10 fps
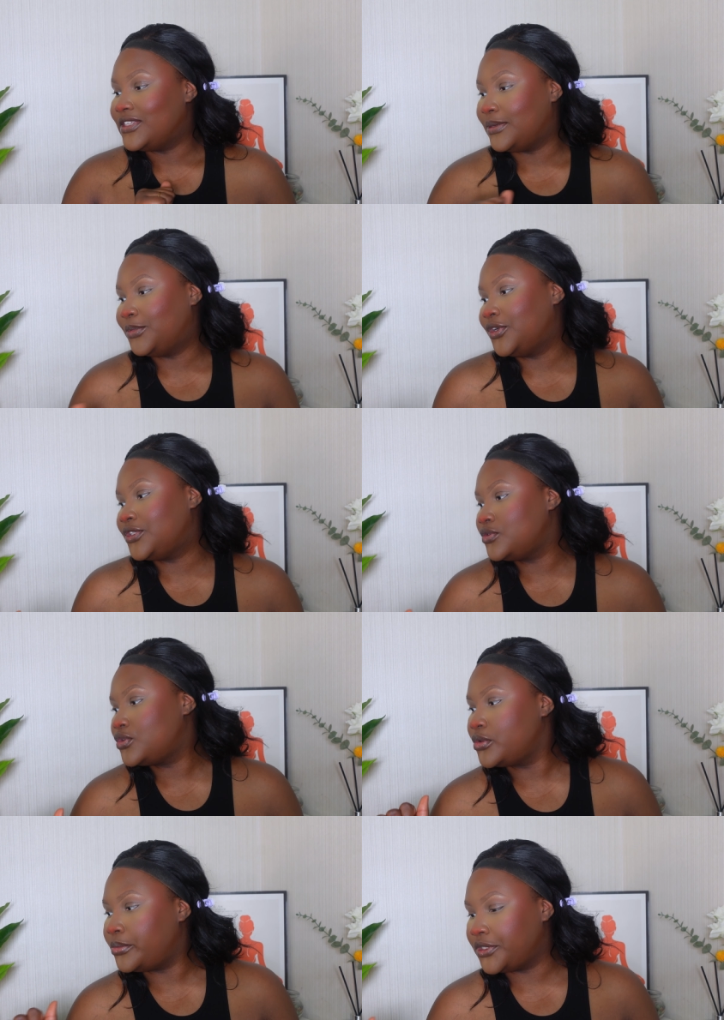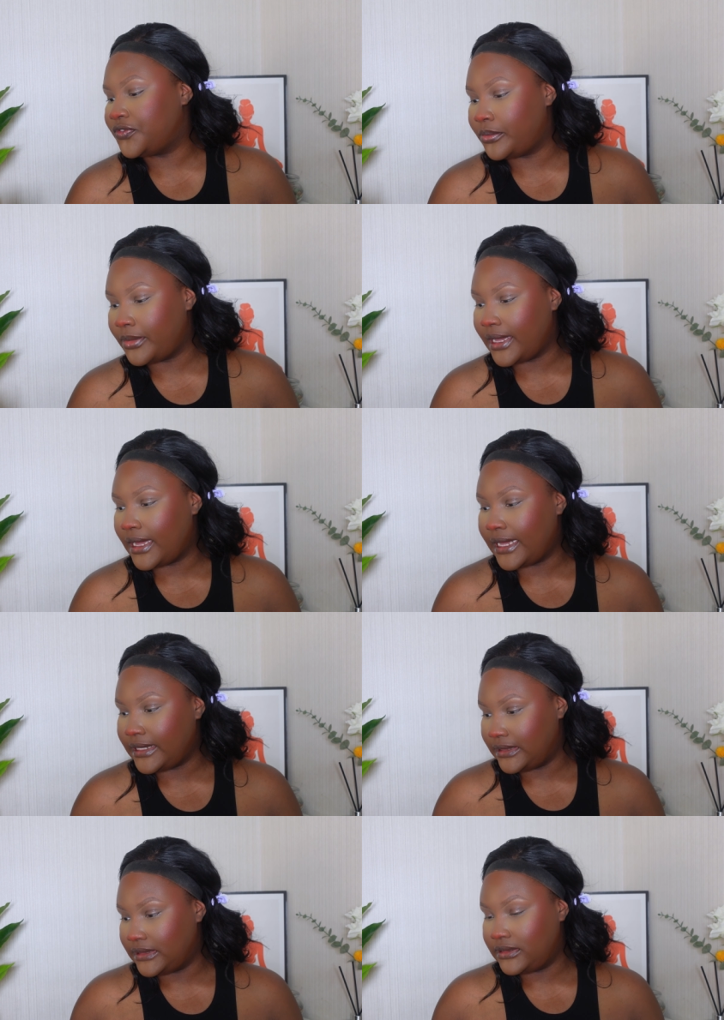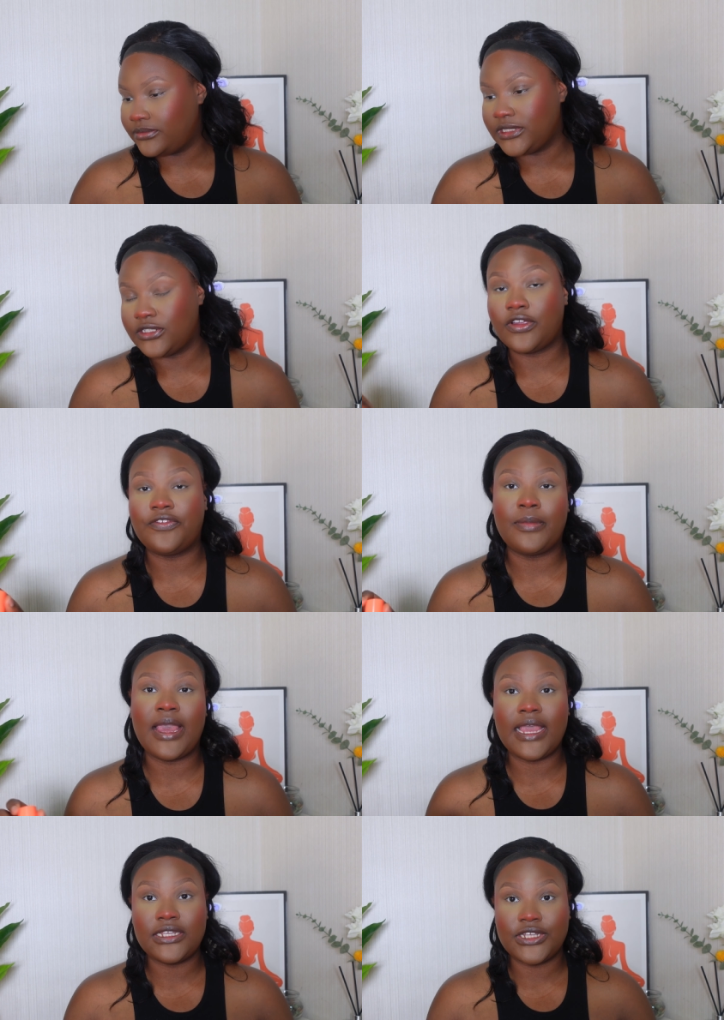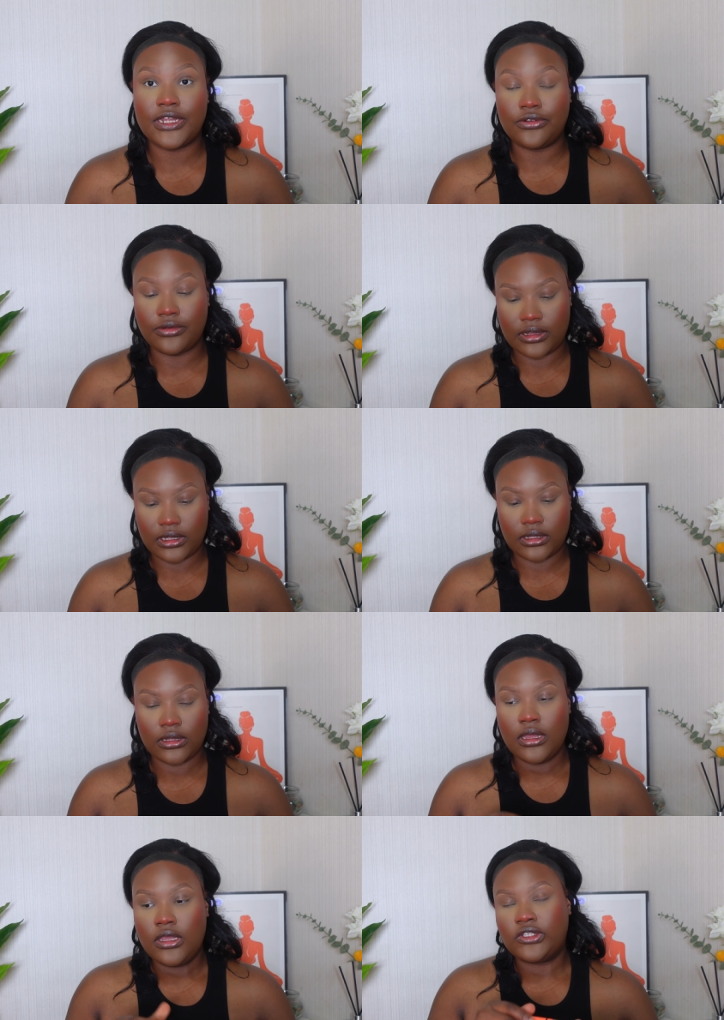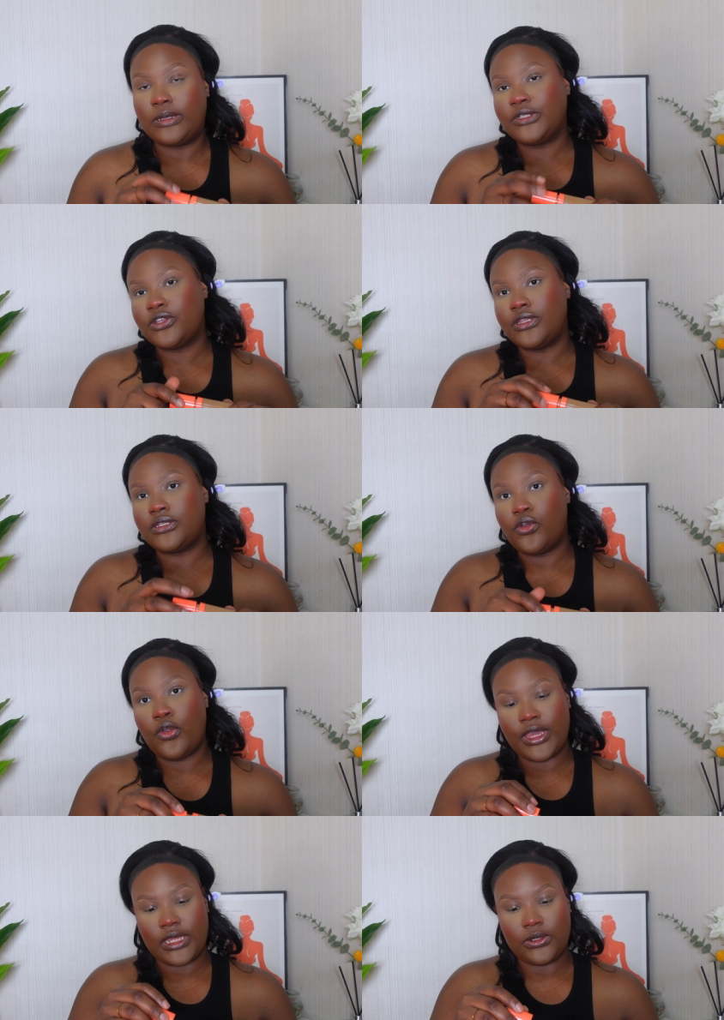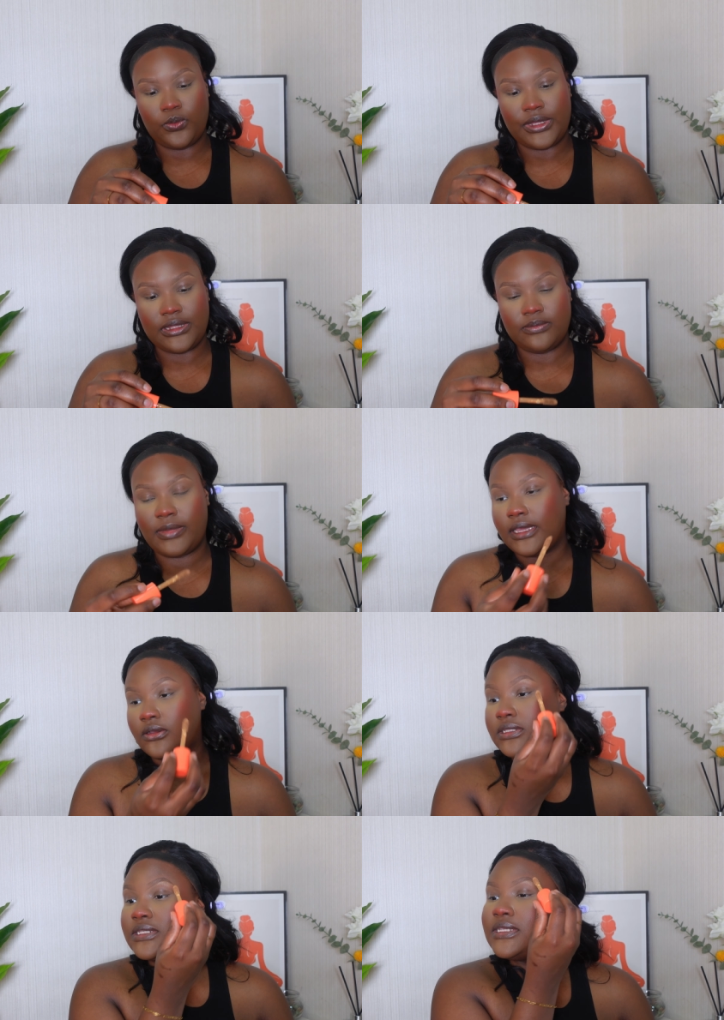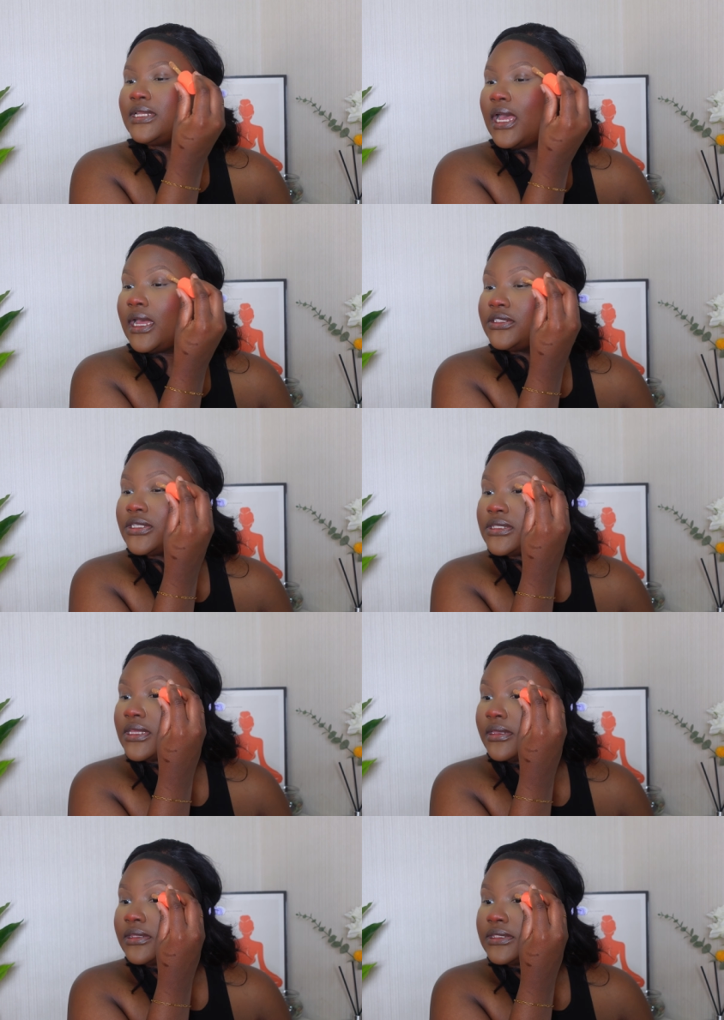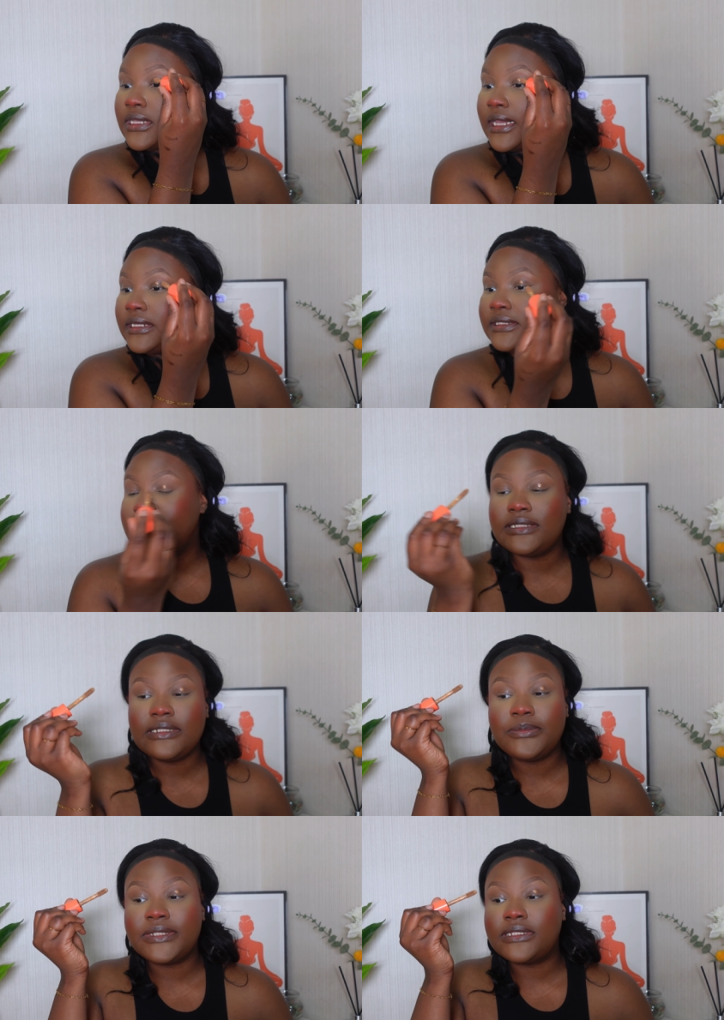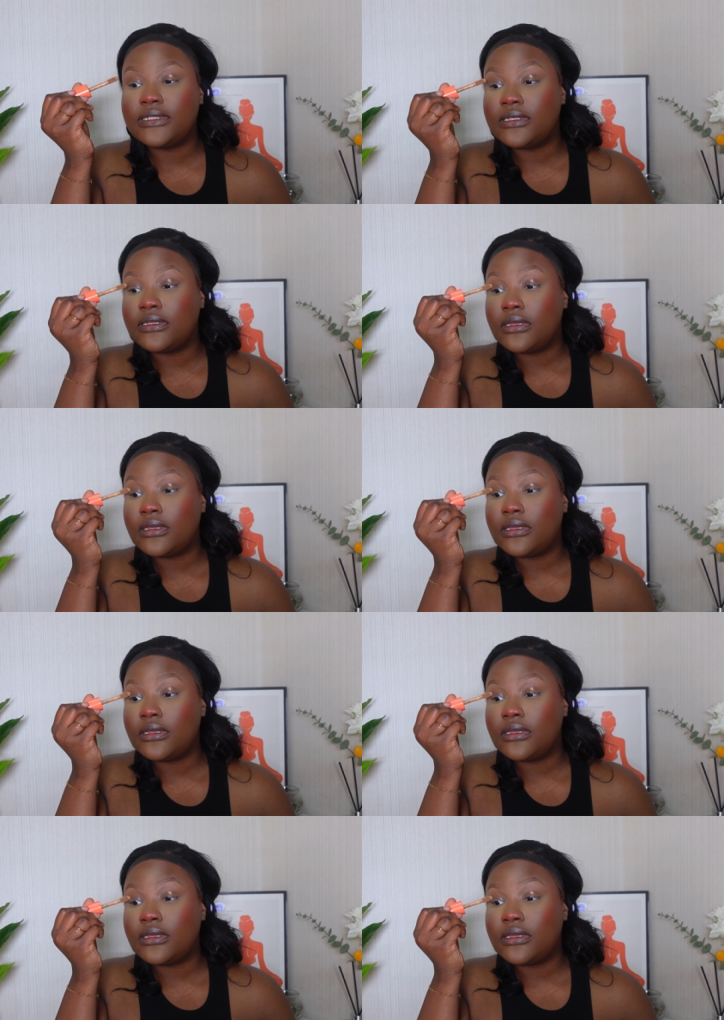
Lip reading: So I'm not going to do too much for my eyelid, sorry, for my eyeshadow rather. So I'm just going to go in with my concealer, just a tiny teeny bit,